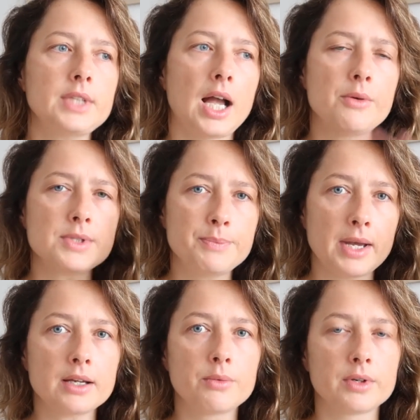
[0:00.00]
I was
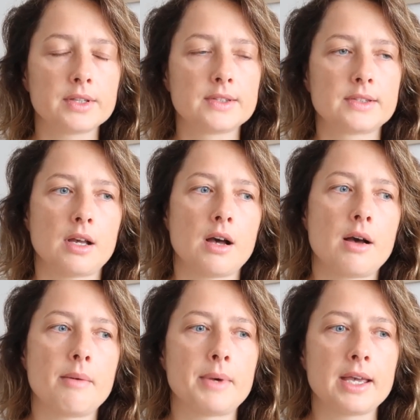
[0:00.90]
back with
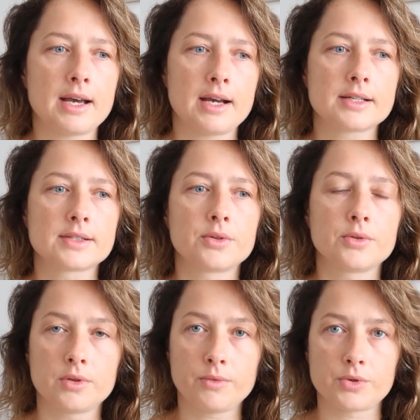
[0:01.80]
my ex,
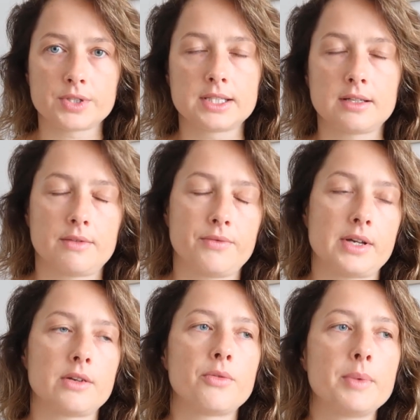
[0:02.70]
who was the
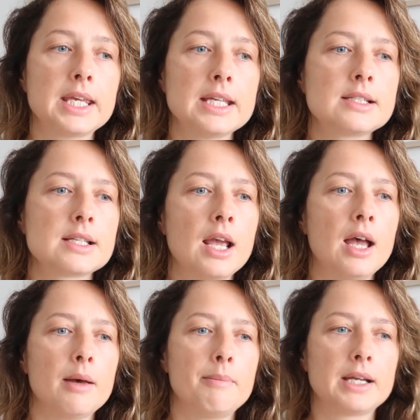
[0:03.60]
father of my kids
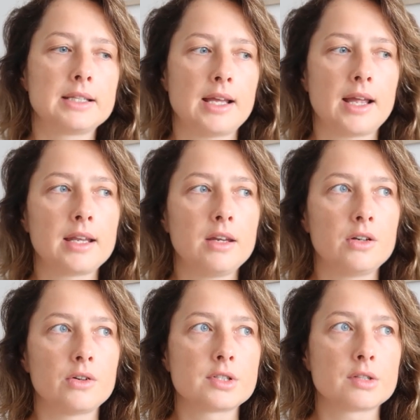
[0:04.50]
back then, you
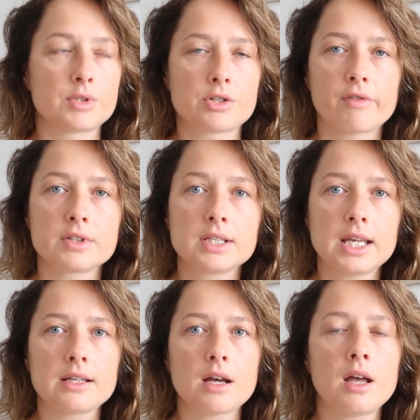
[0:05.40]
know, so we traveled
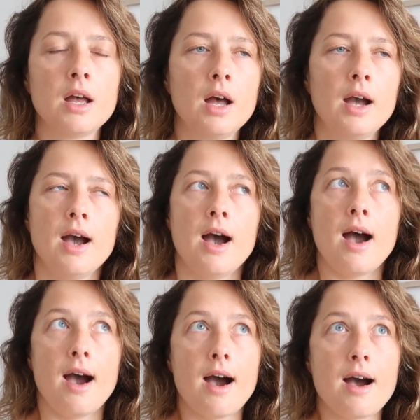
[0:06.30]
together.
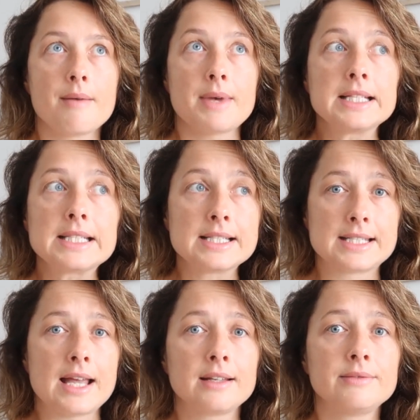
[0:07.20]
And since
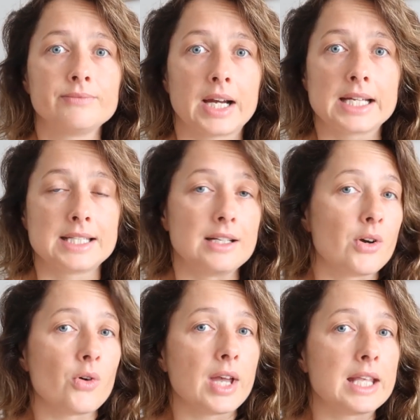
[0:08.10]
then I didn't
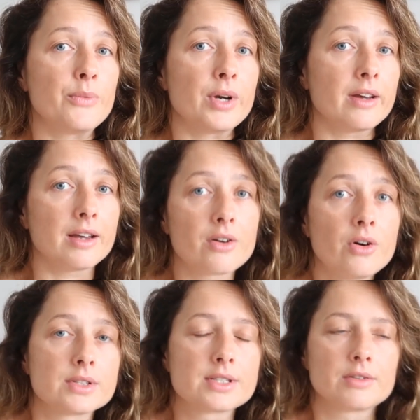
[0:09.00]
go anywhere at
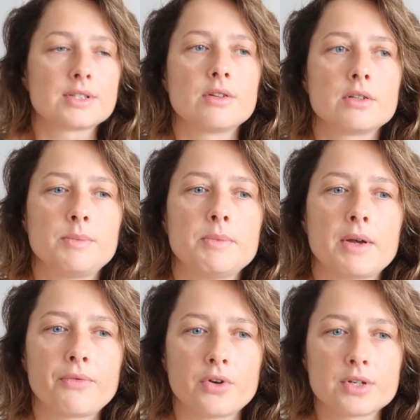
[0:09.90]
all, so it's going to be
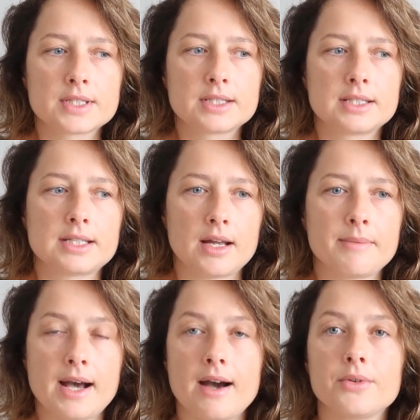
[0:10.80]
my first
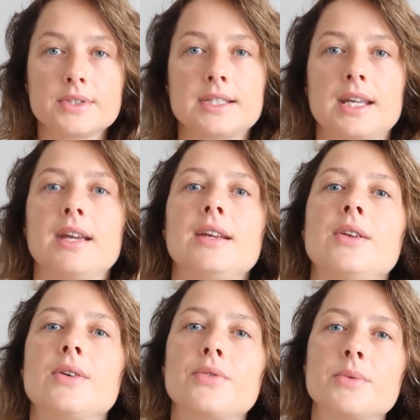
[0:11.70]
time out,
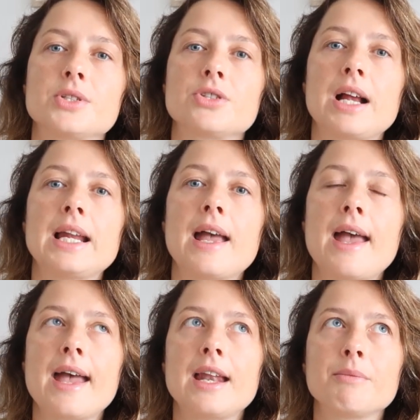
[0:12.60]
you know, from Australia,
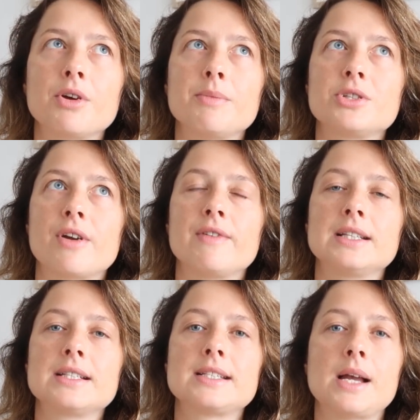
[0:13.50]
and I'm going to be
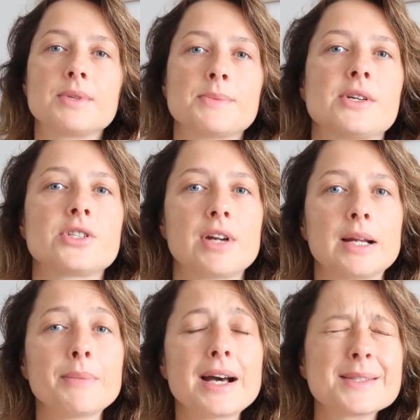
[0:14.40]
traveling this time with my
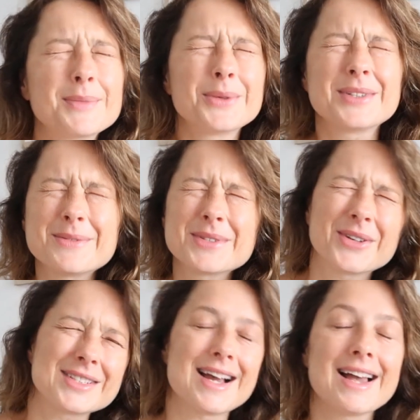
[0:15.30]
Australian passport, which I'm
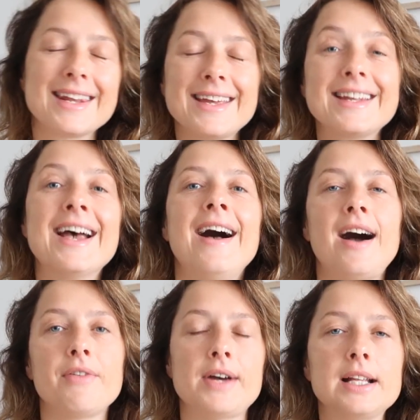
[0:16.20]
so excited.
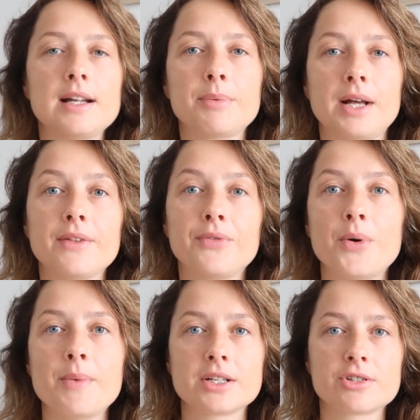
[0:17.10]
I finally applied
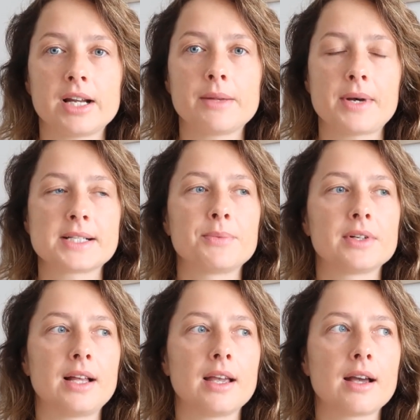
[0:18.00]
for my Australian
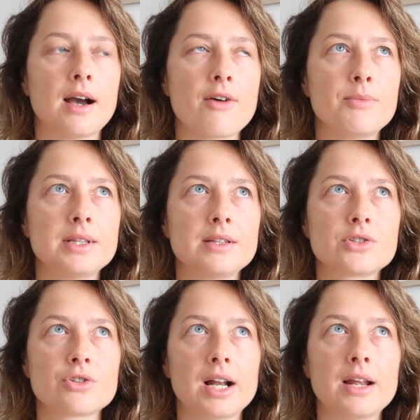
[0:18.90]
passport. Like, I've been in
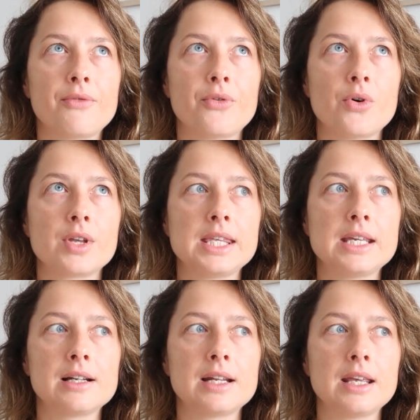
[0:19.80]
Australia for
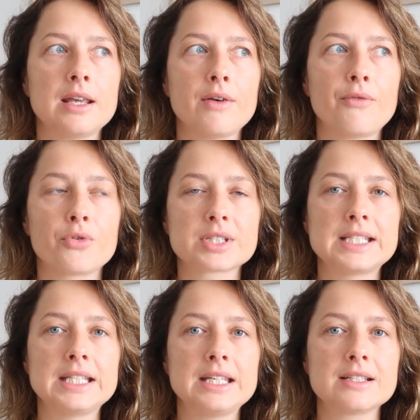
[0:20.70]
nearly
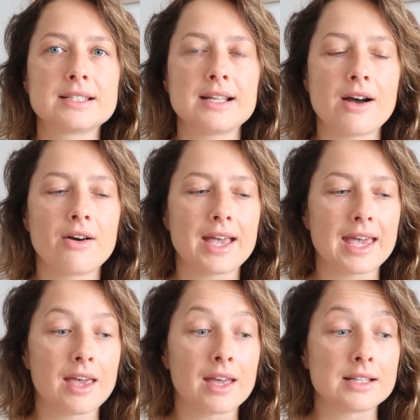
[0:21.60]
14 years now,
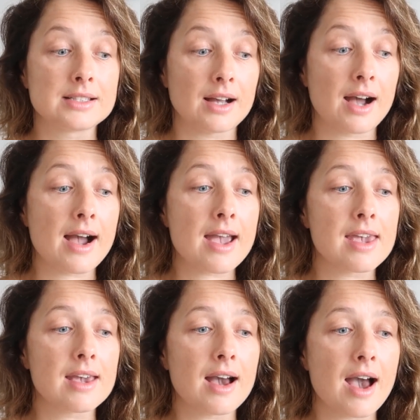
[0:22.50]
and
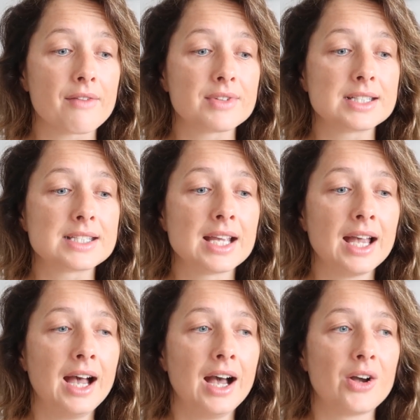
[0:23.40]
I haven't
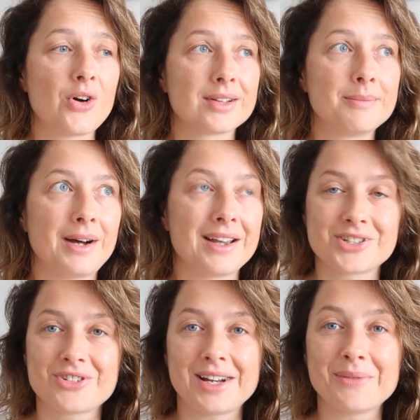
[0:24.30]
got my
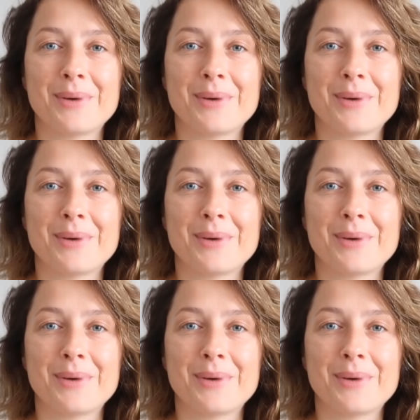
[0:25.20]
Australian